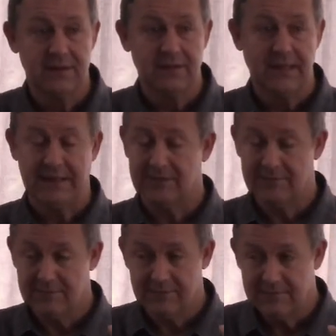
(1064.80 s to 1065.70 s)
And
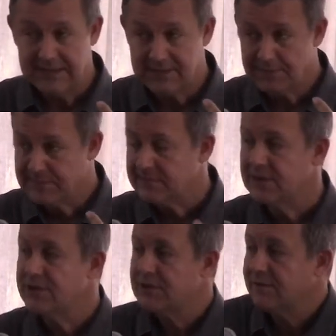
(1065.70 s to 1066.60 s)
it's a
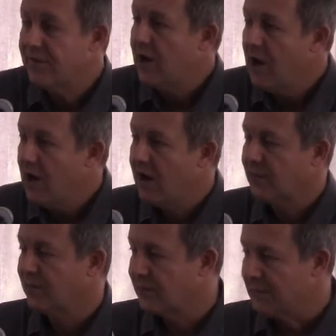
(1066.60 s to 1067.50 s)
position of the
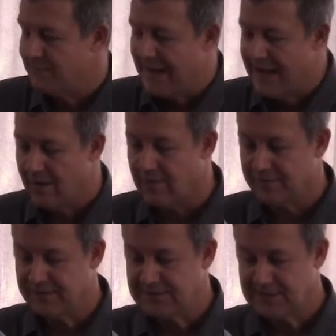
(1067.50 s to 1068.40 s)
heart, whether we bow
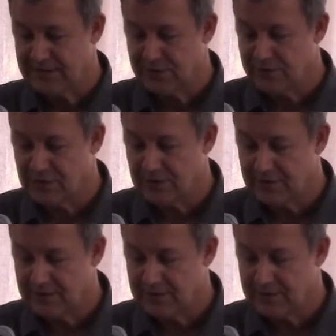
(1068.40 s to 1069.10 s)
physically or not.